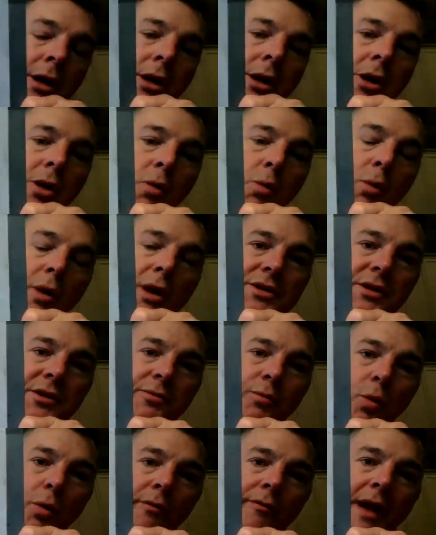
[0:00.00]
Which is
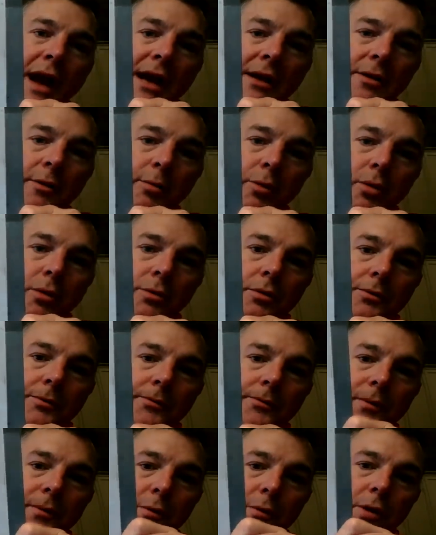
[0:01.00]
more valuable?
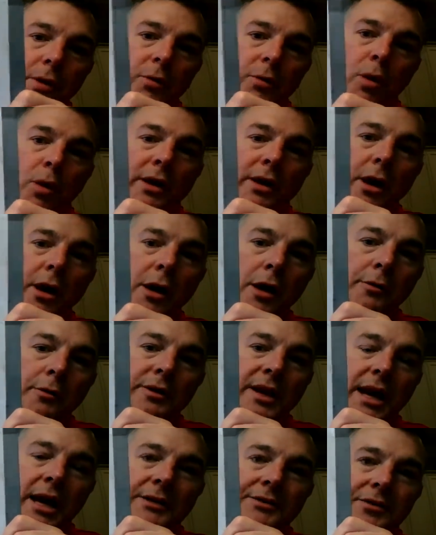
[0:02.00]
Well, the one at
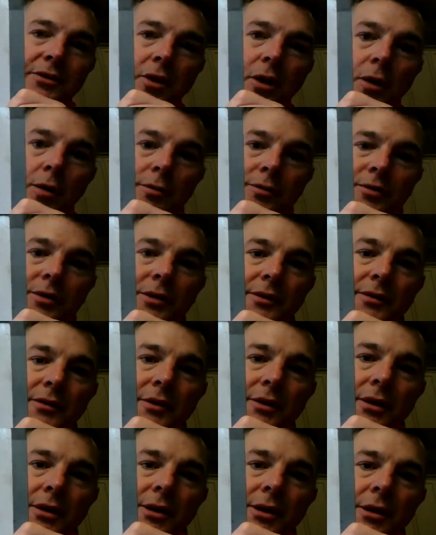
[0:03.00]
$100,000 is.
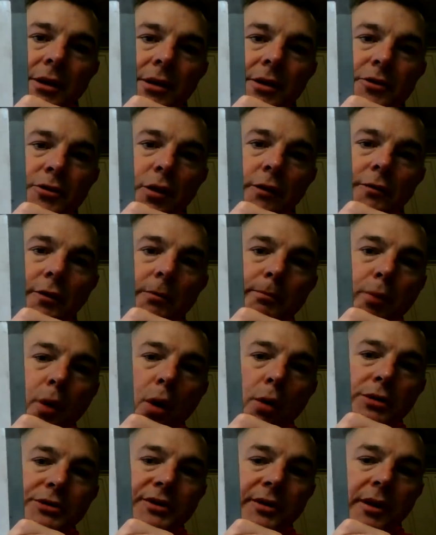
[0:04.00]
So if they're
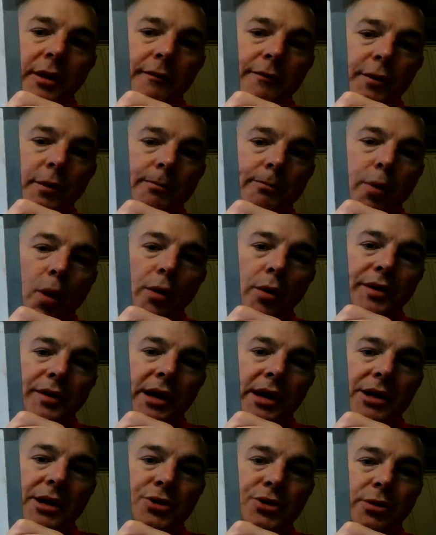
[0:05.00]
both if they're both
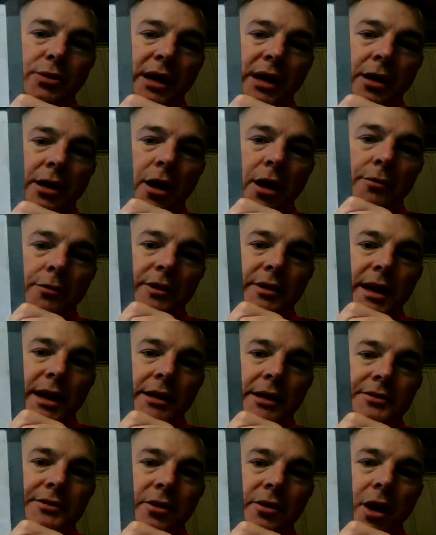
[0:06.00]
issued at a
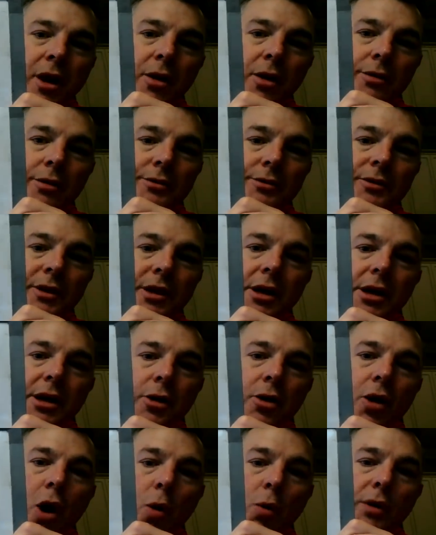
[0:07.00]
$100,000,
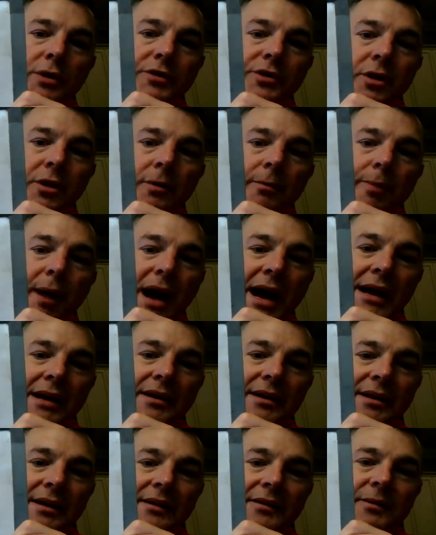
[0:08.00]
no one's going to buy
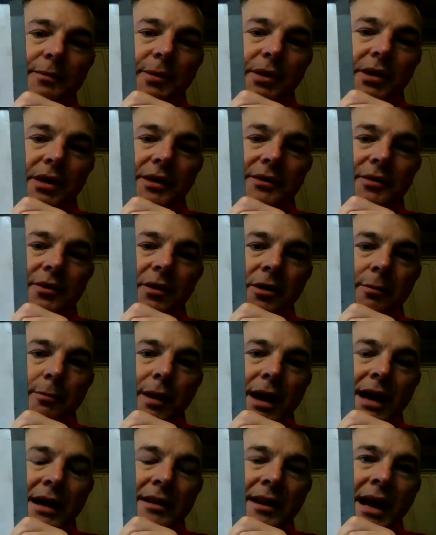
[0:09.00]
this because they're going to
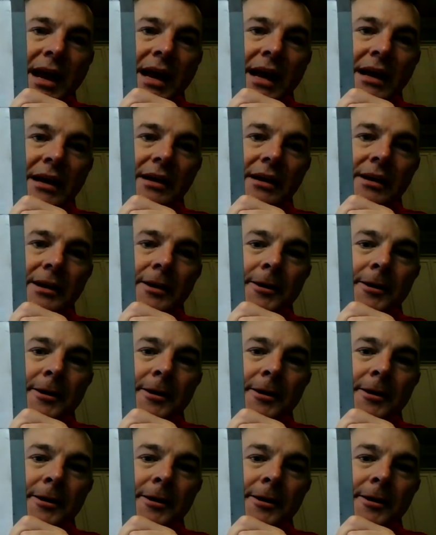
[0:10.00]
buy that.